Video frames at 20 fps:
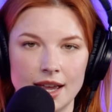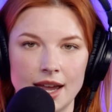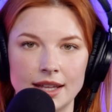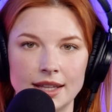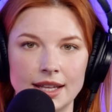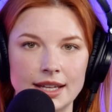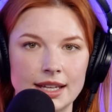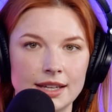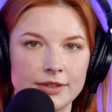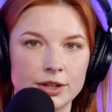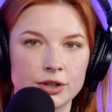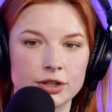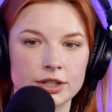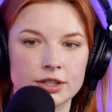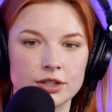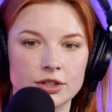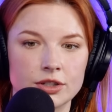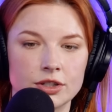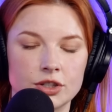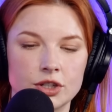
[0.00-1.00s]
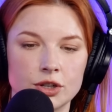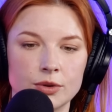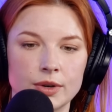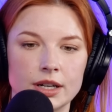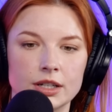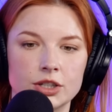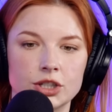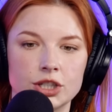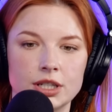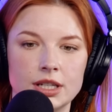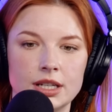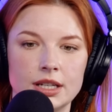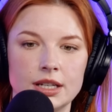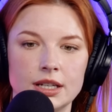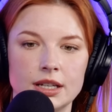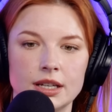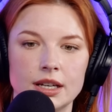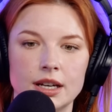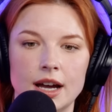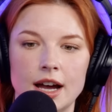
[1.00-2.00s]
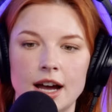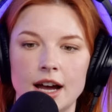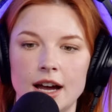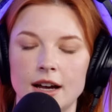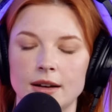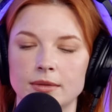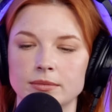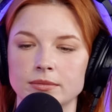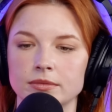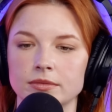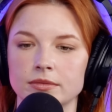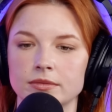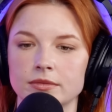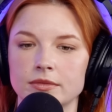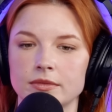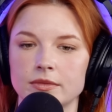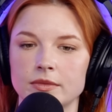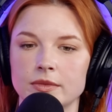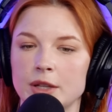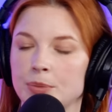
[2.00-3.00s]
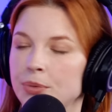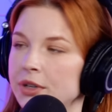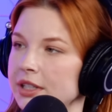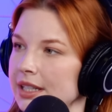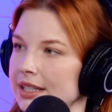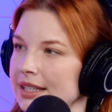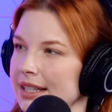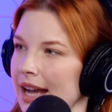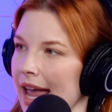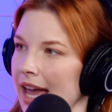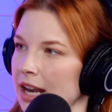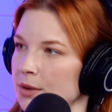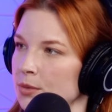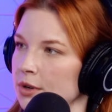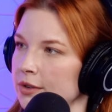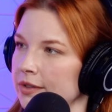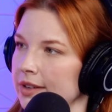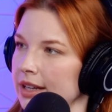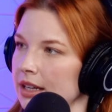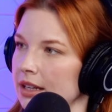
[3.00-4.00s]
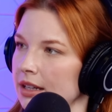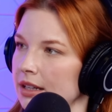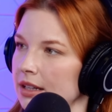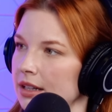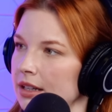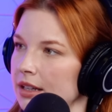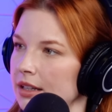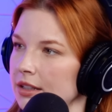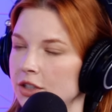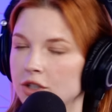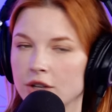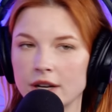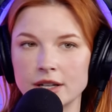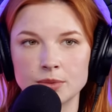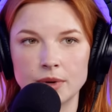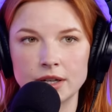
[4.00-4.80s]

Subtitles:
And even Kristen Stewart, she the Princess Diana movie. Did you guys